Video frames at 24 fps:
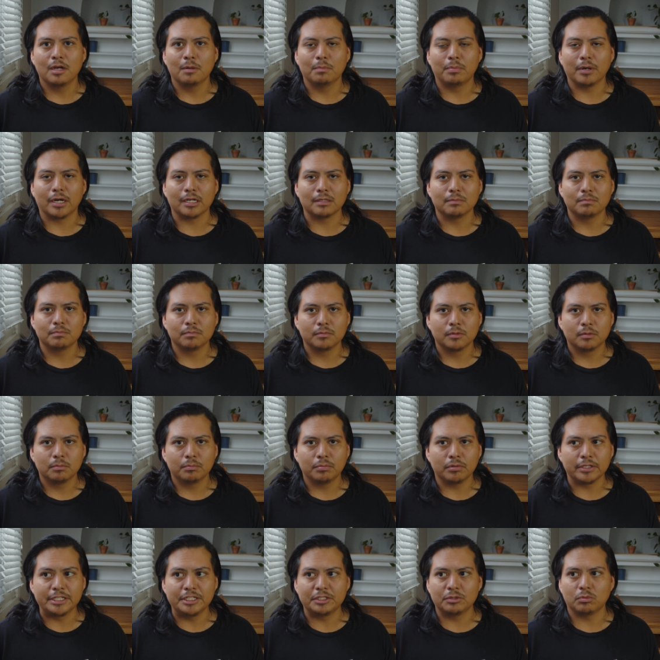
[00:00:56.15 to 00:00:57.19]
But
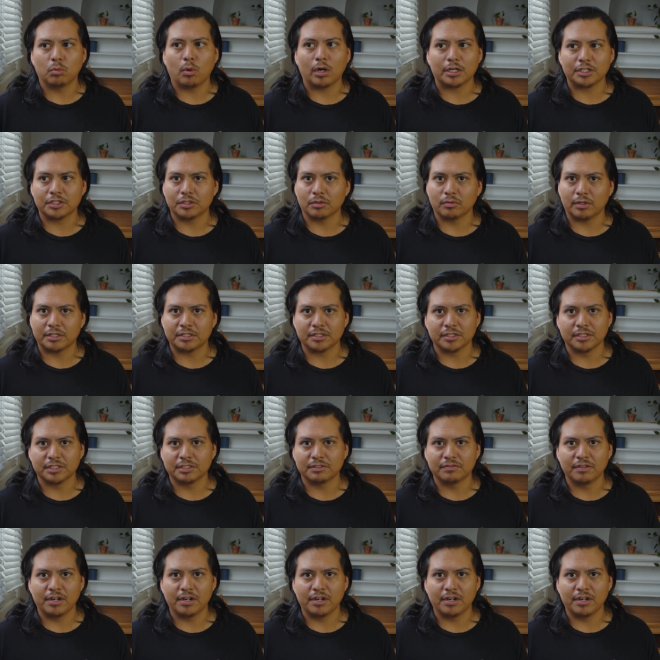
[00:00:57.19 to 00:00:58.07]
please watch the rest of this